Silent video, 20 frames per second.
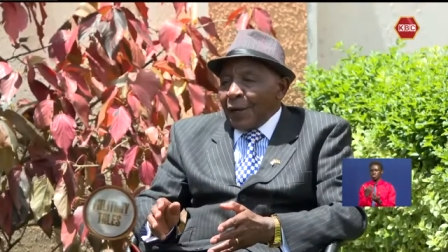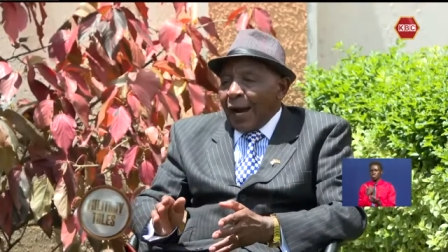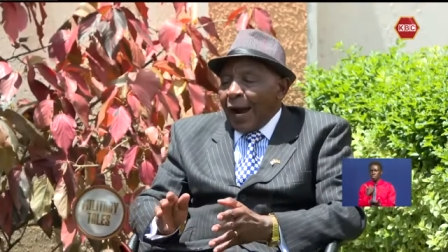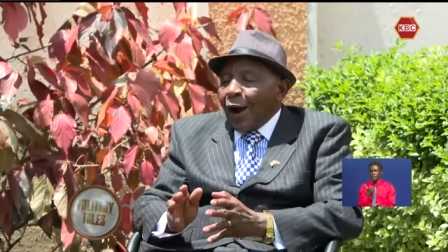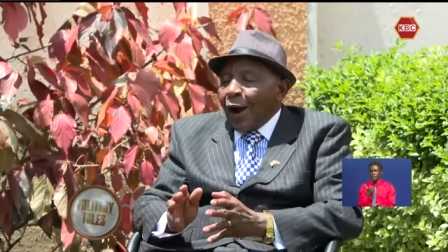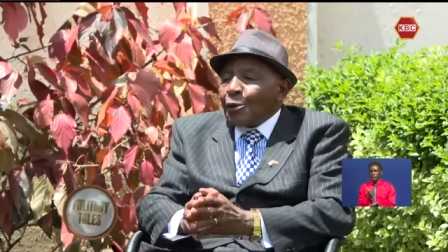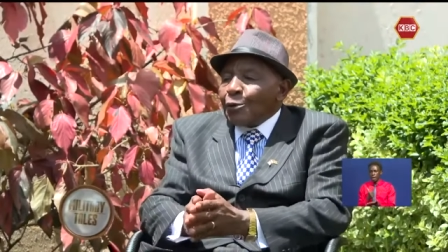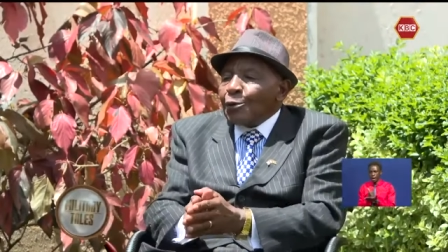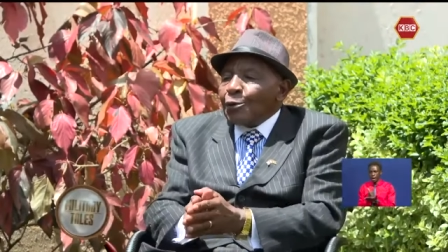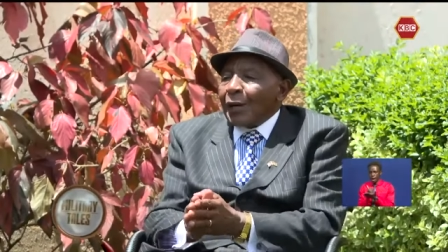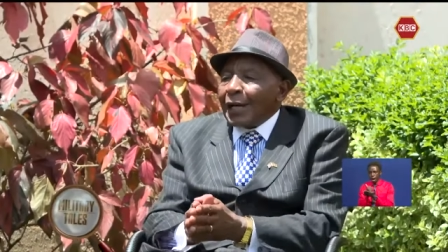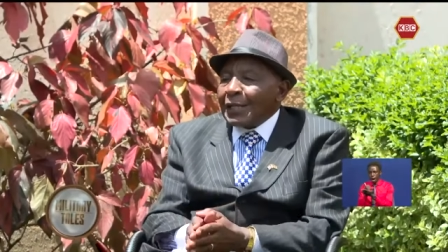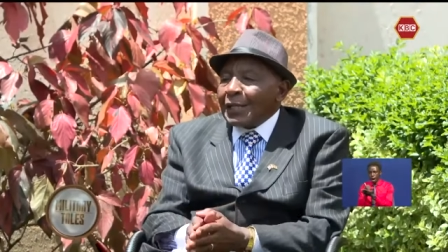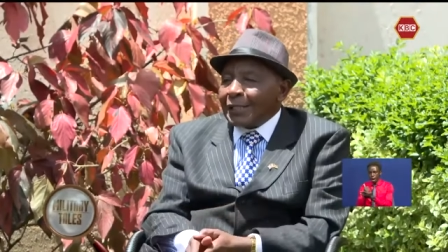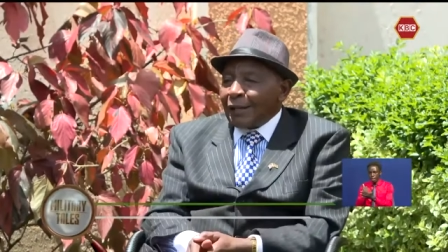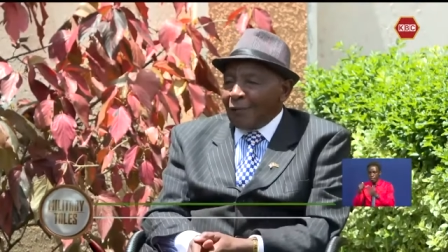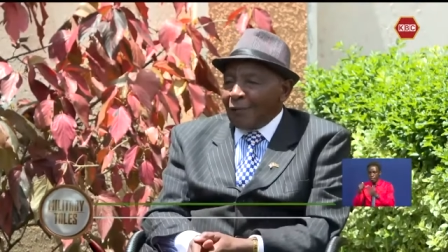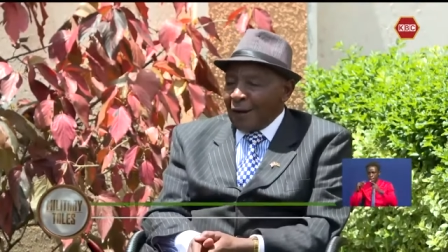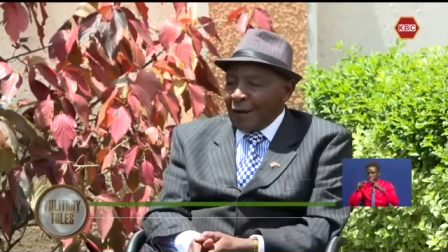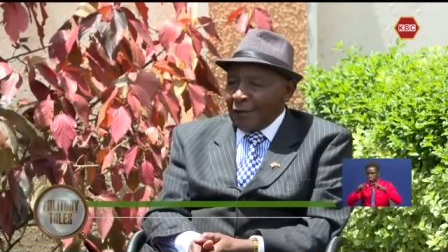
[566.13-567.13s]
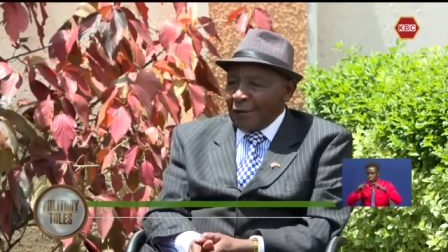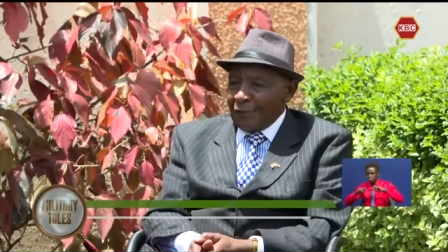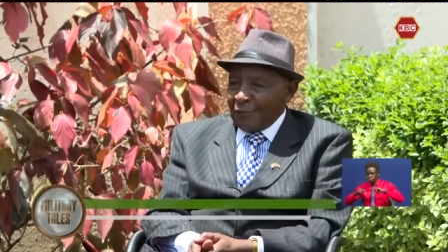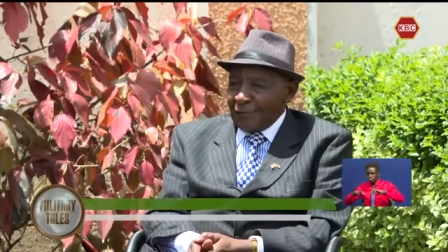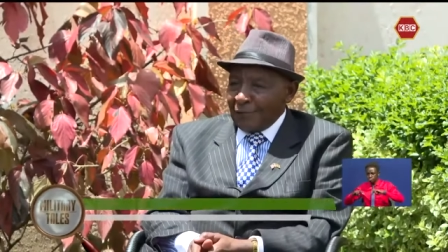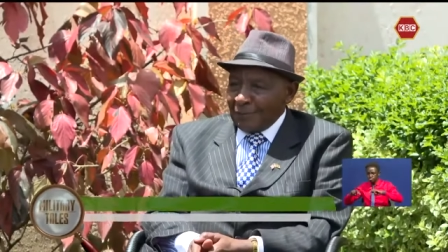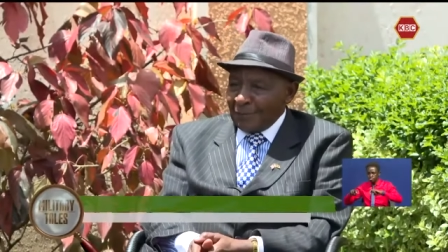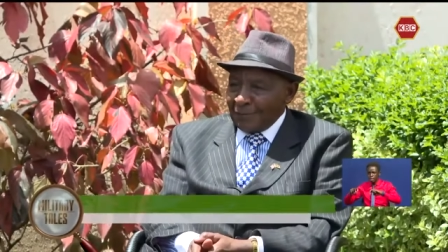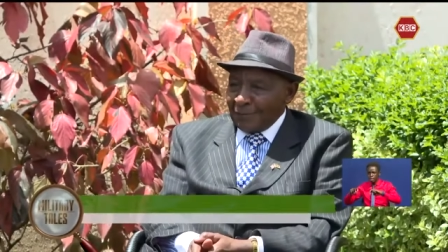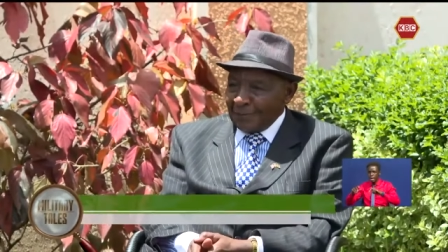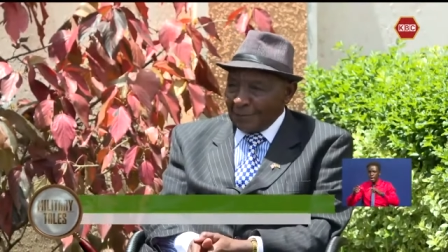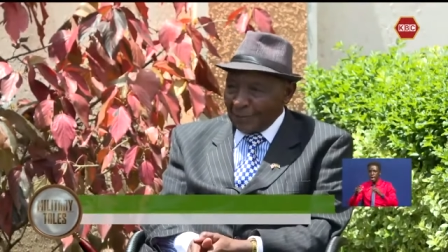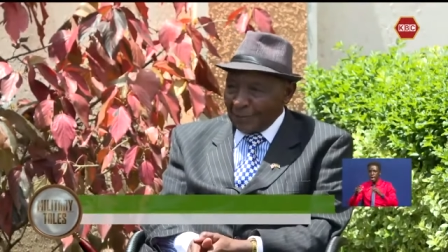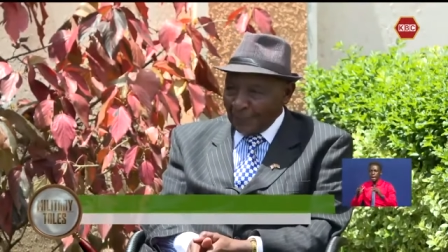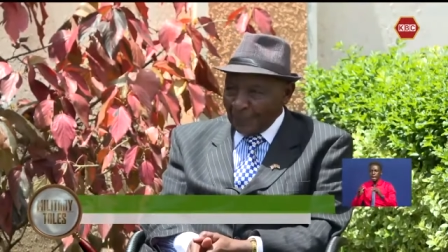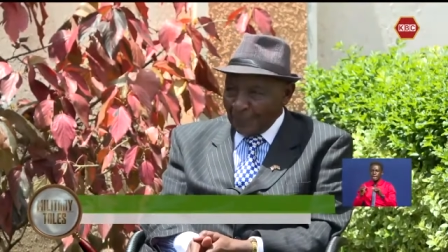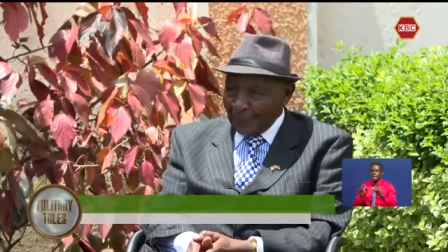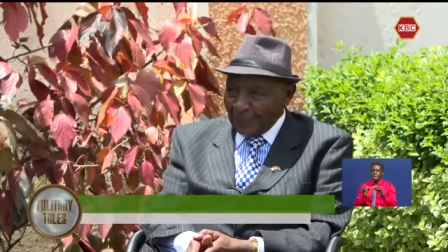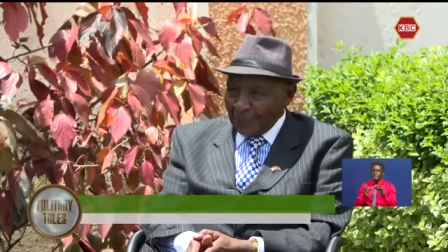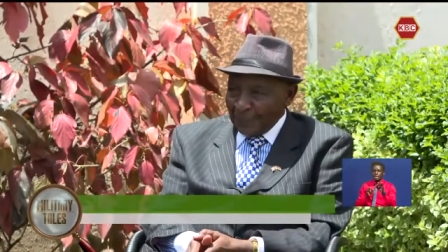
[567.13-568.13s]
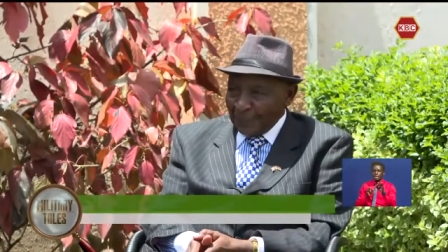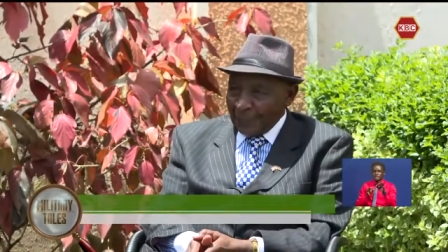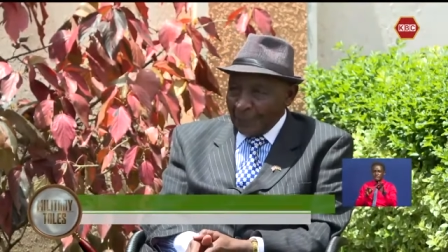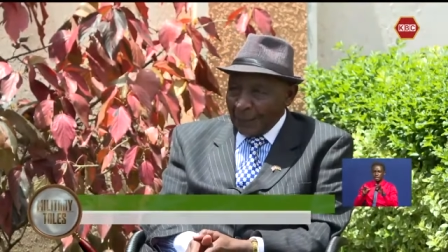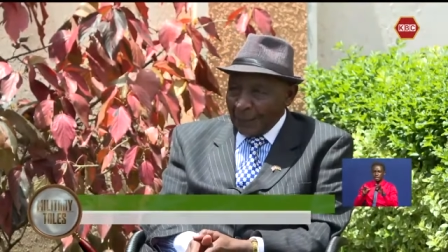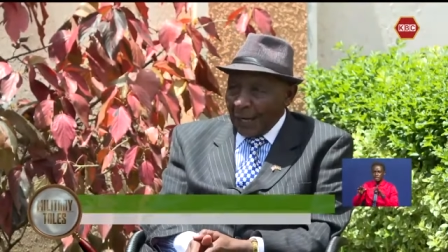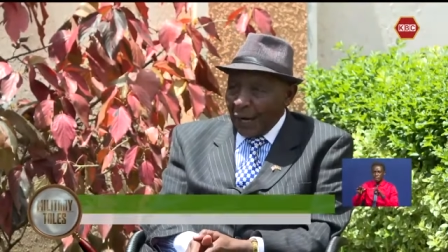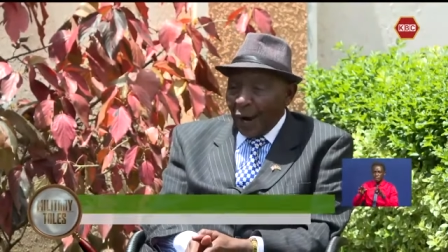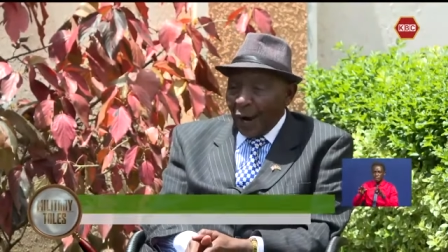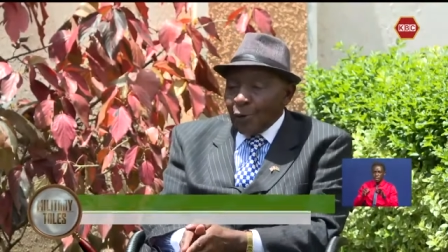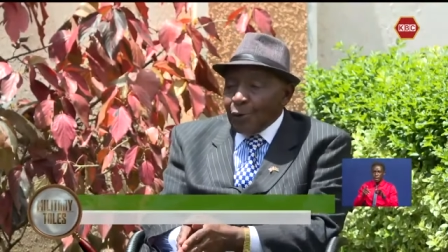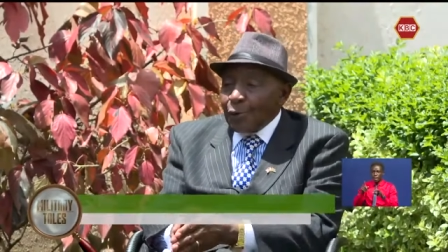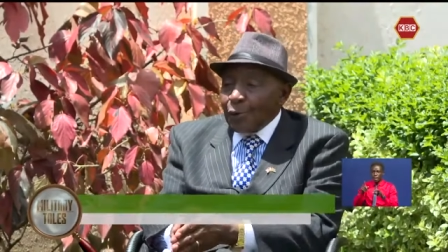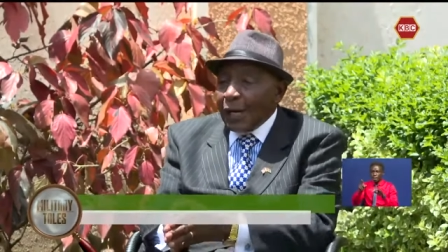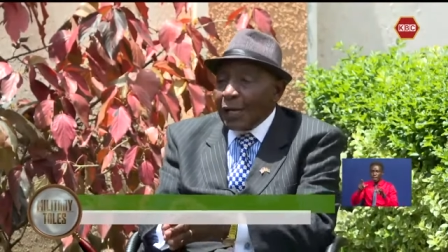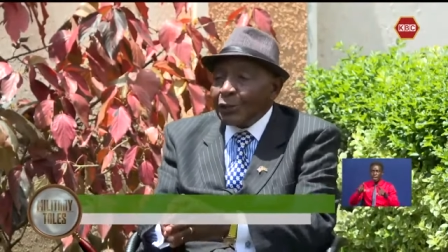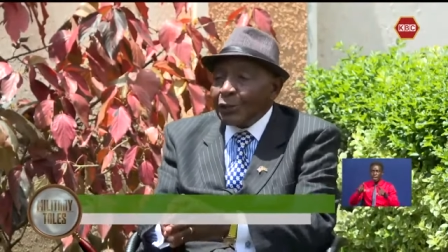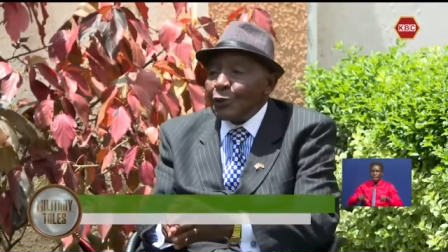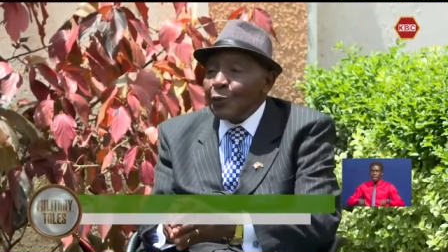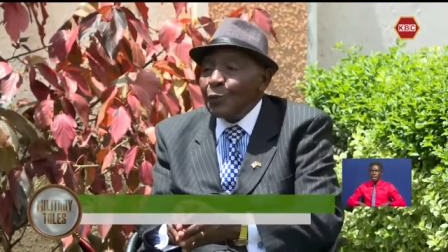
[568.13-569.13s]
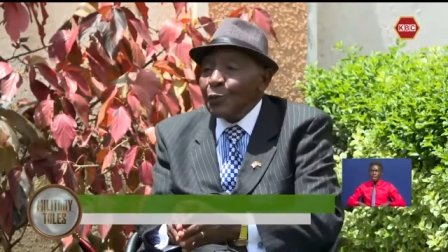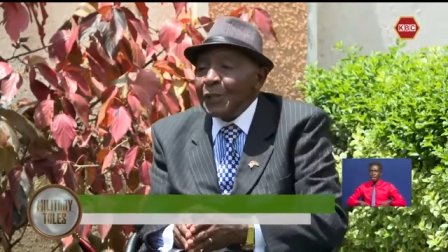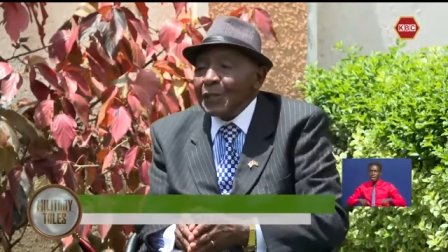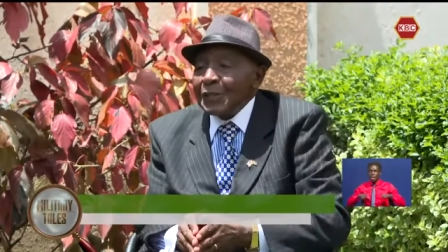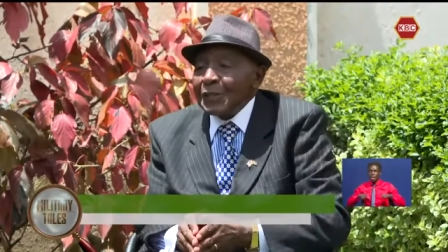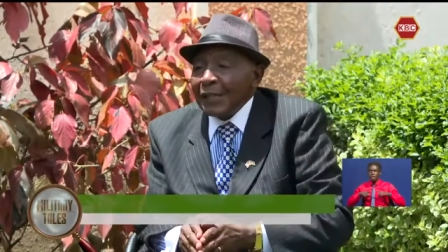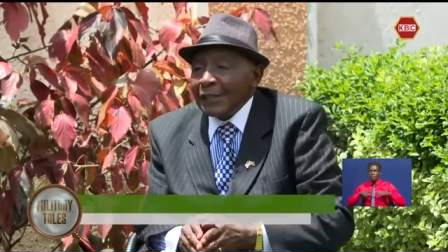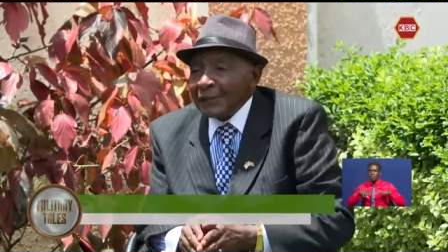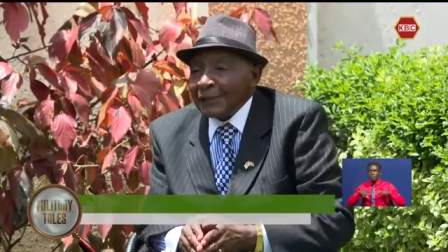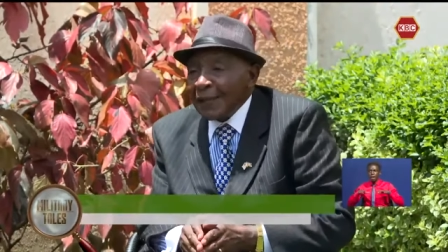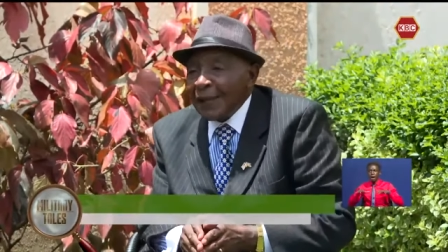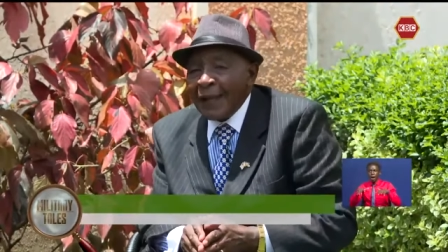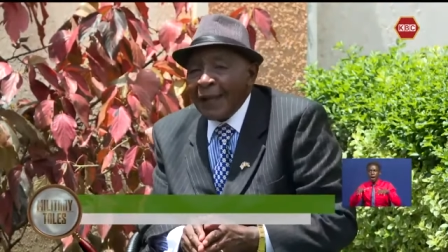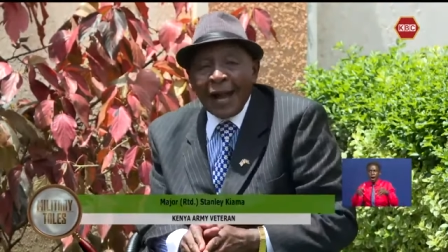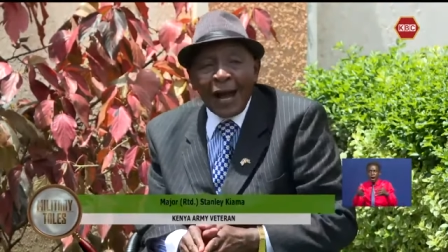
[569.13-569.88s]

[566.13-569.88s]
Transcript: How you can survive, how you can do business,